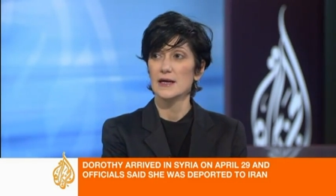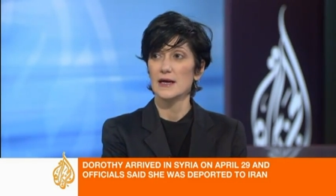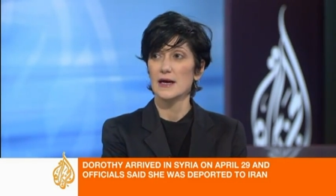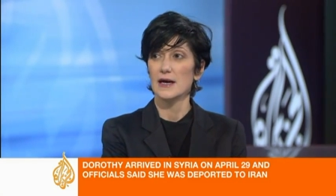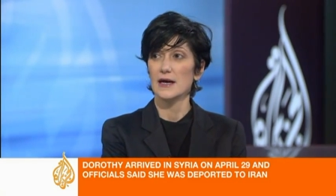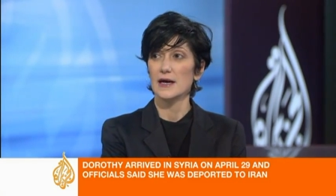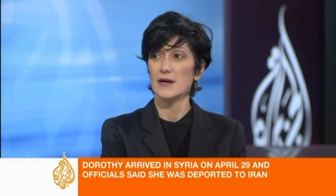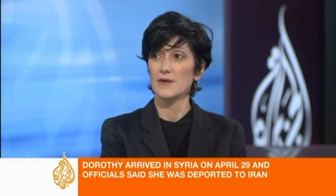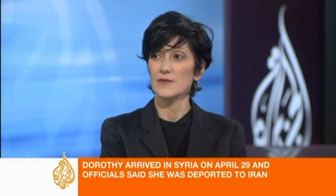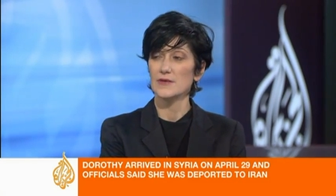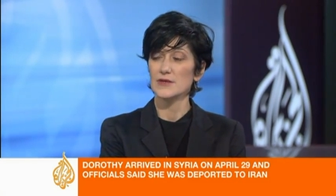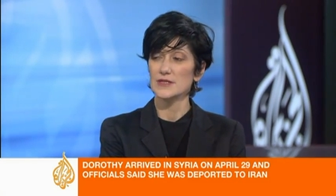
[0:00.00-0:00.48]

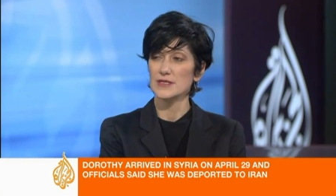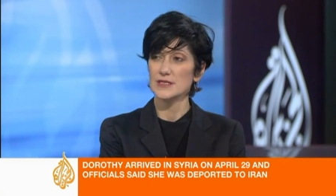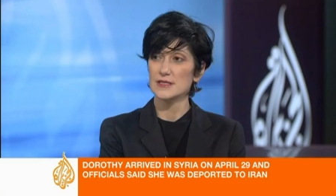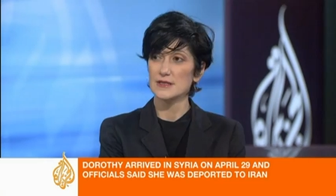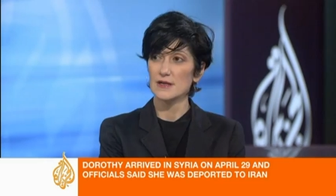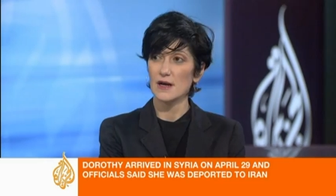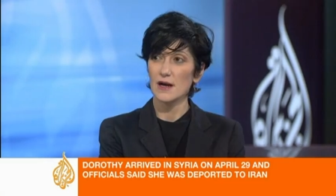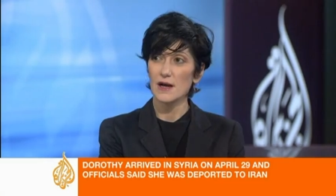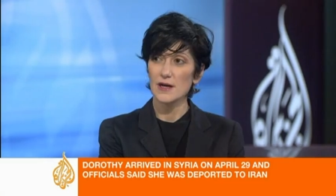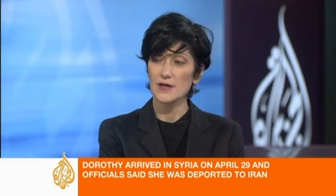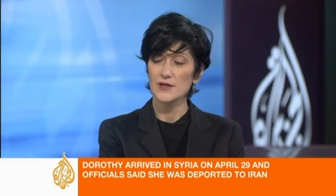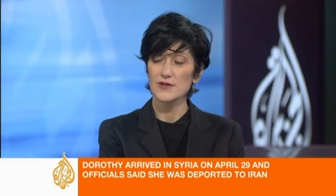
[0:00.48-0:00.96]
I was
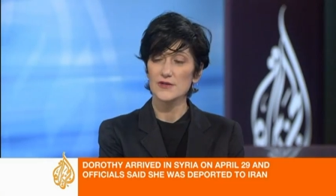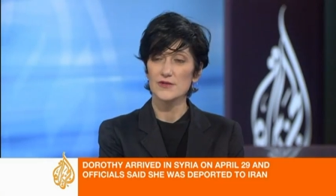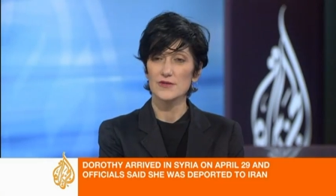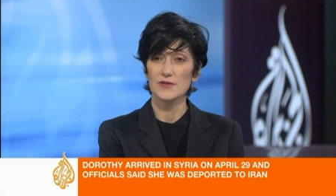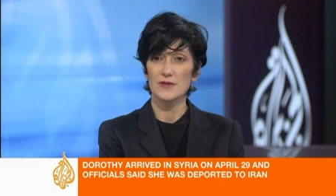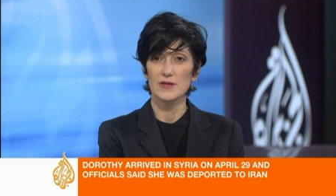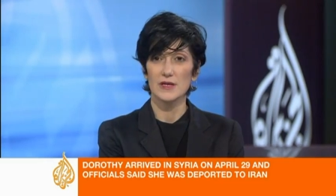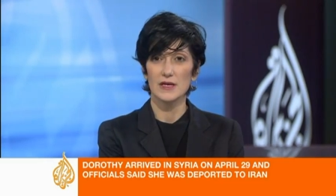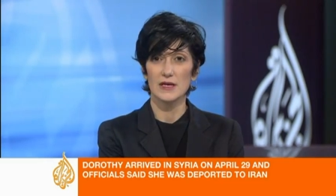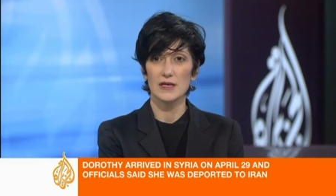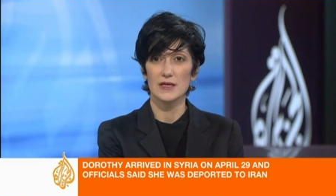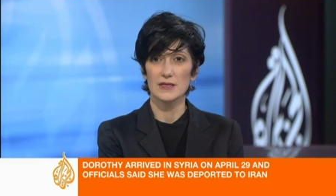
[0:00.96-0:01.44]
not
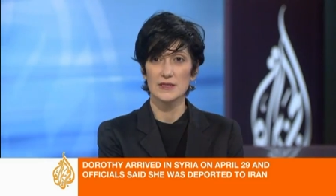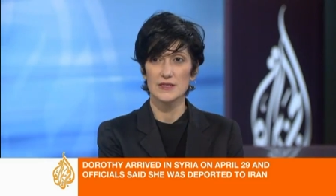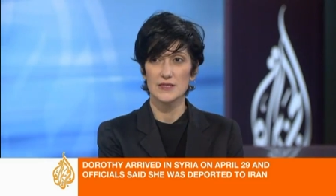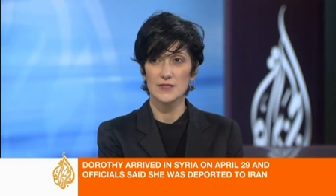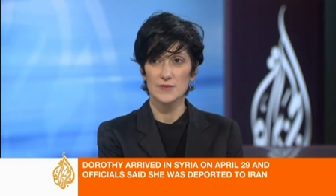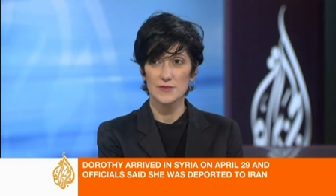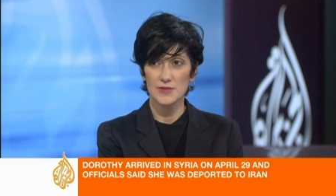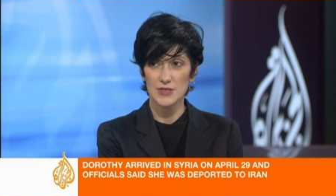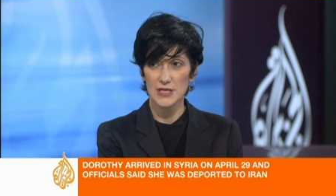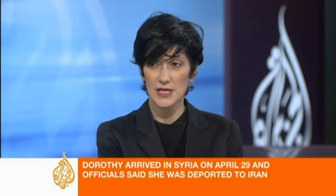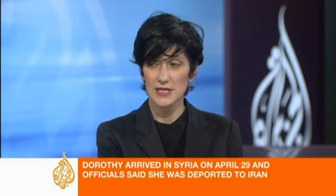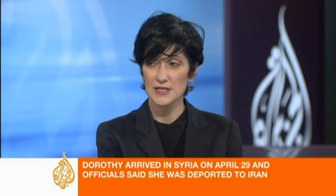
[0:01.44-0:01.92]

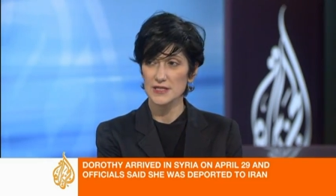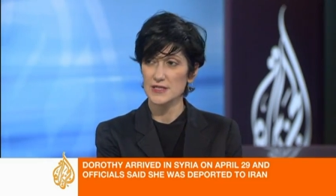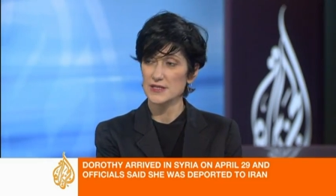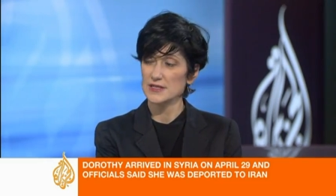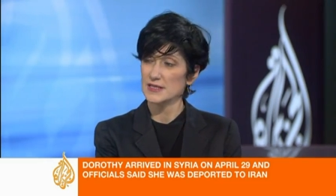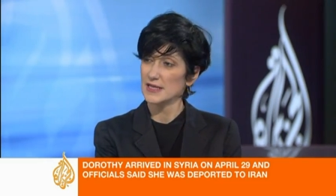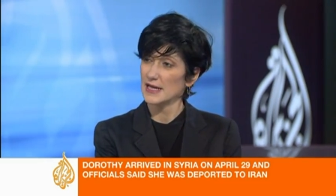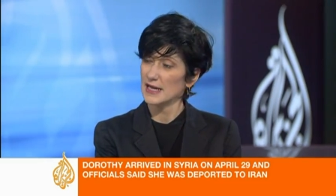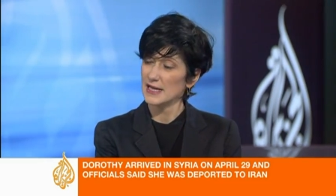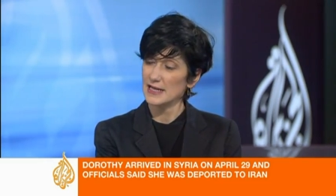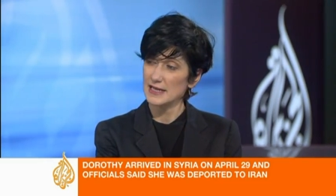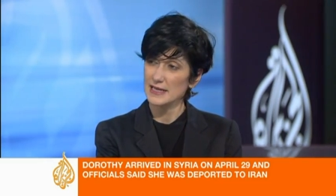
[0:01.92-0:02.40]
subjected
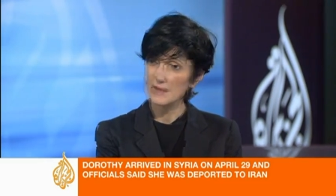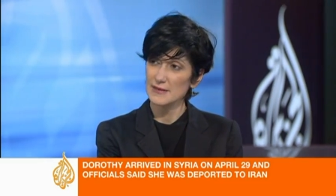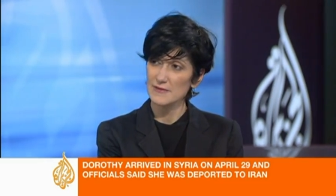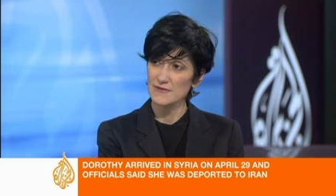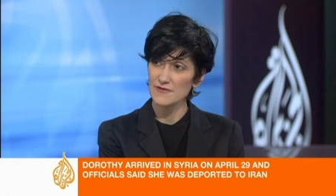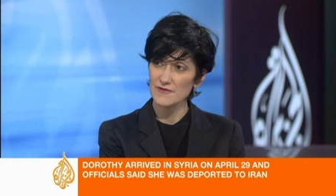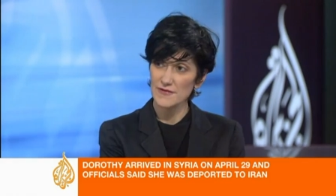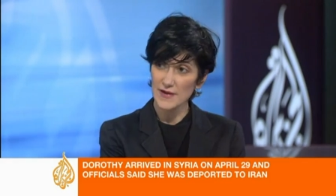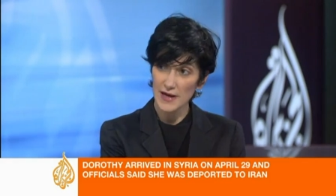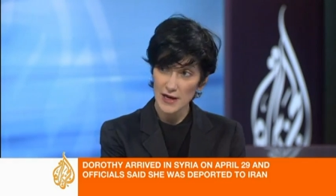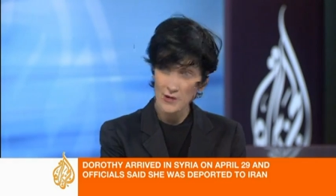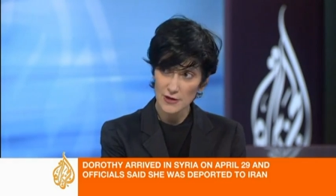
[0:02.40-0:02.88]
to any
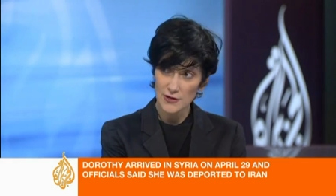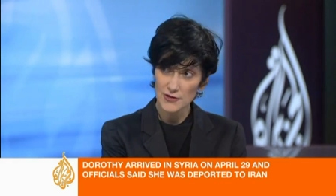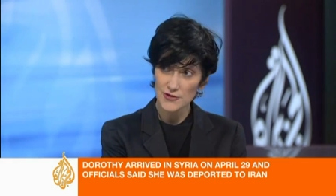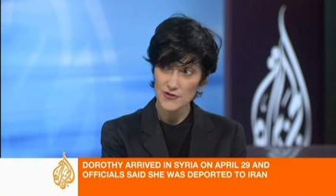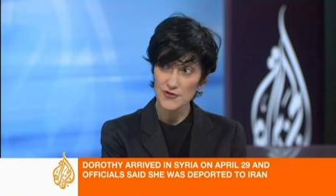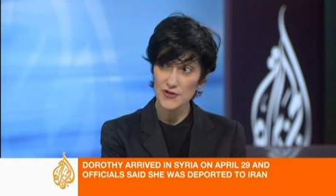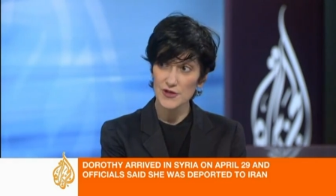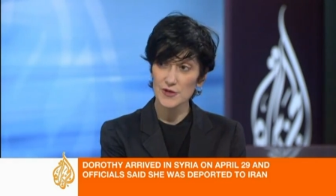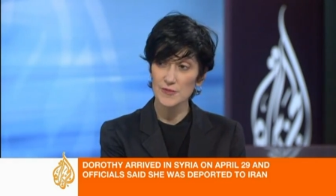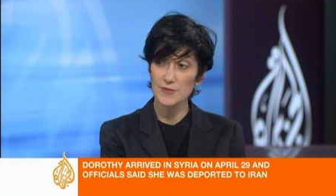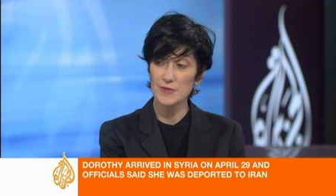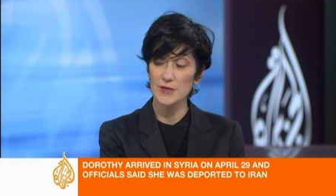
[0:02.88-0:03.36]
foul
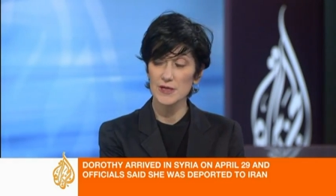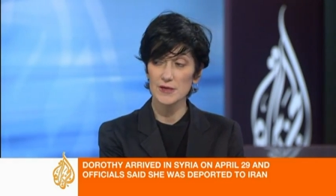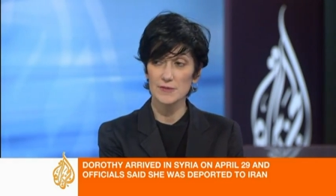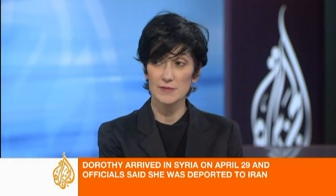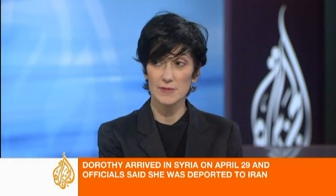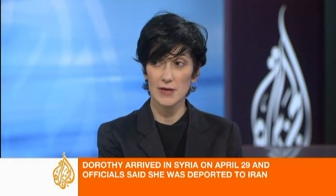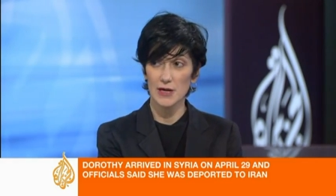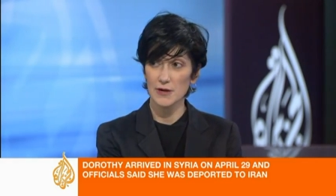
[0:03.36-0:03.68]
treatment.